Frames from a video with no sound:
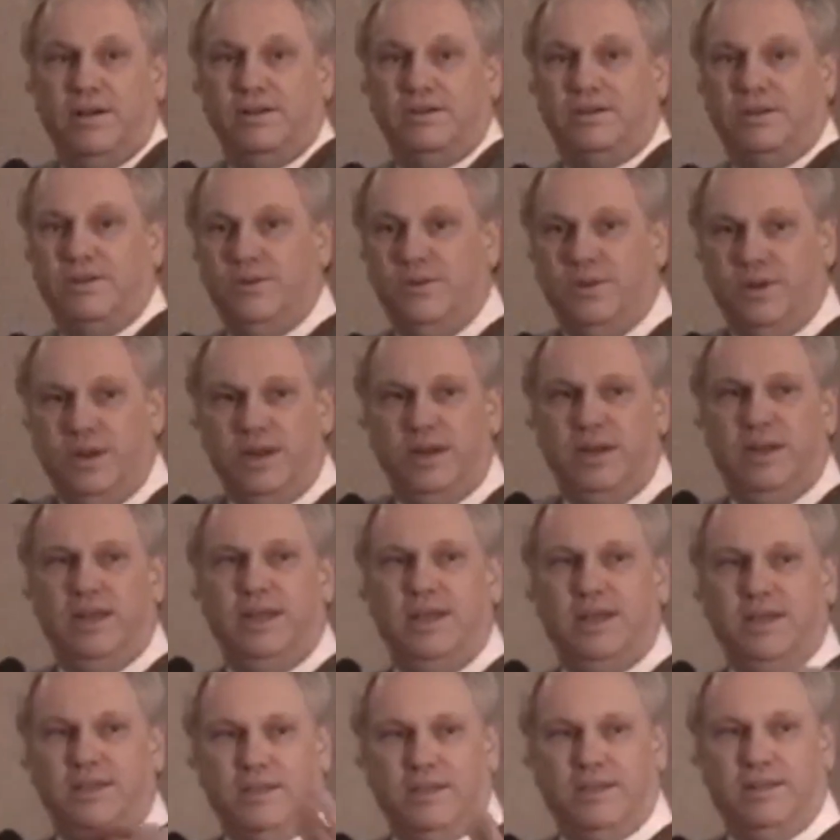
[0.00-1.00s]
So you need to
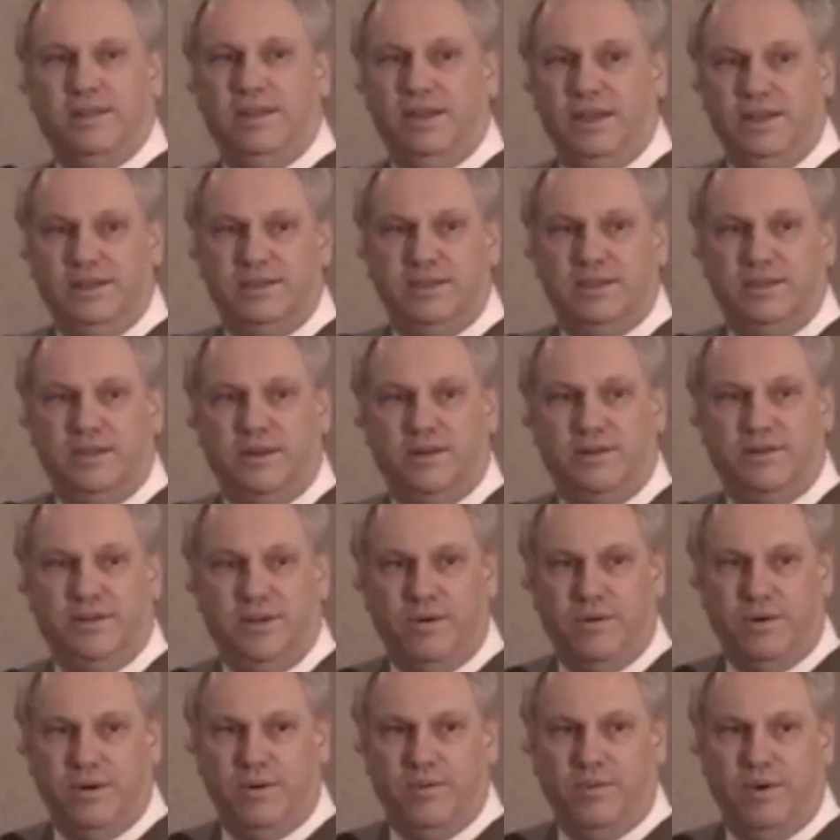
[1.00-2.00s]
get the leads that they're
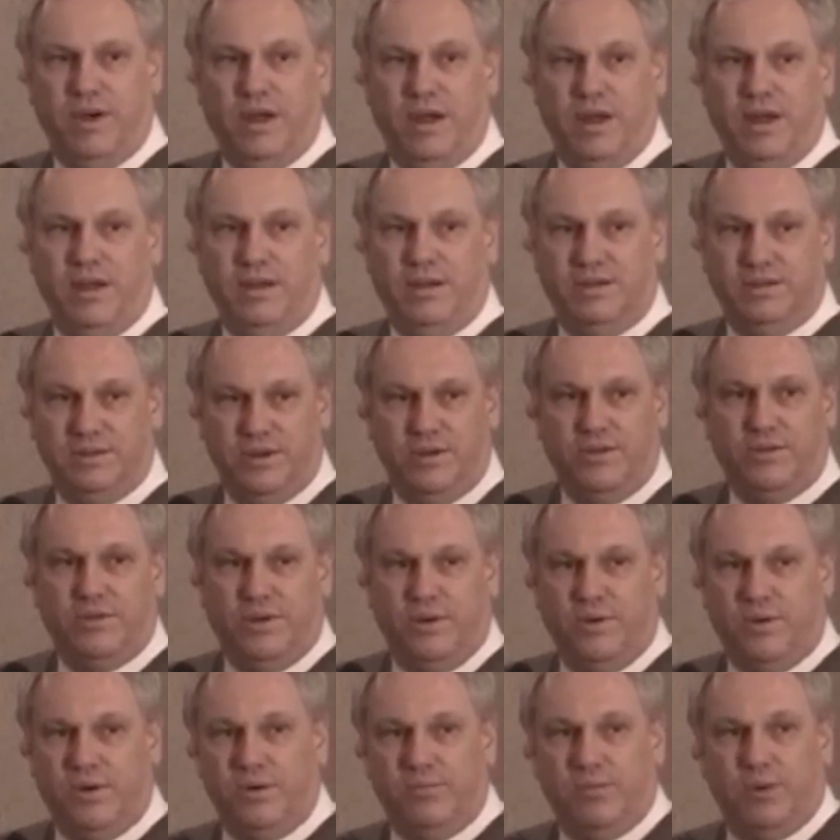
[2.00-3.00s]
throwing away, because they're
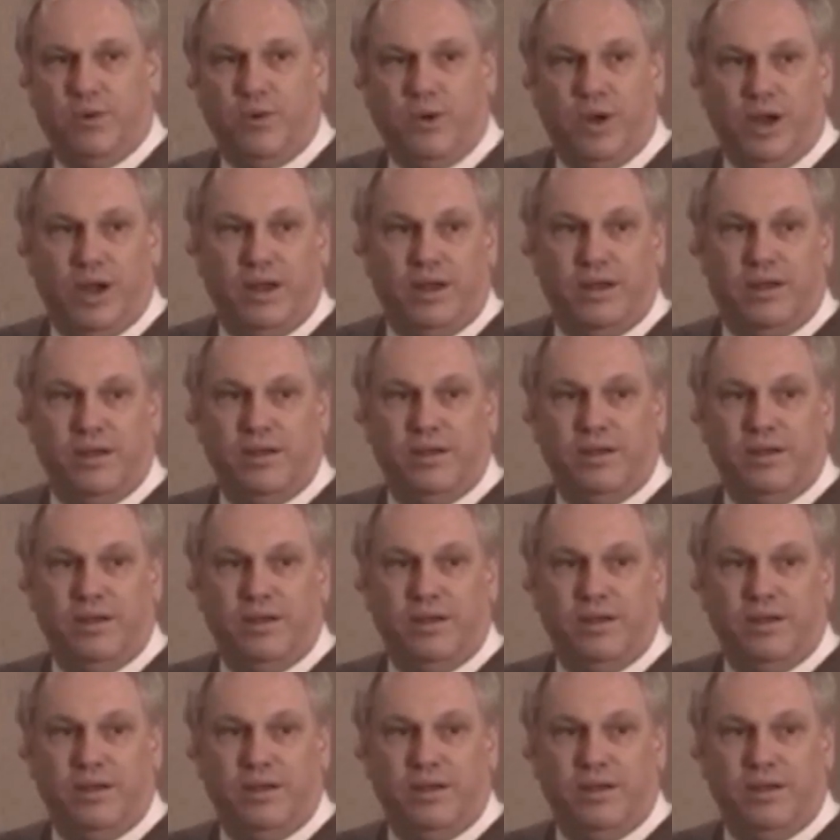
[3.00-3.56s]
throwing them away.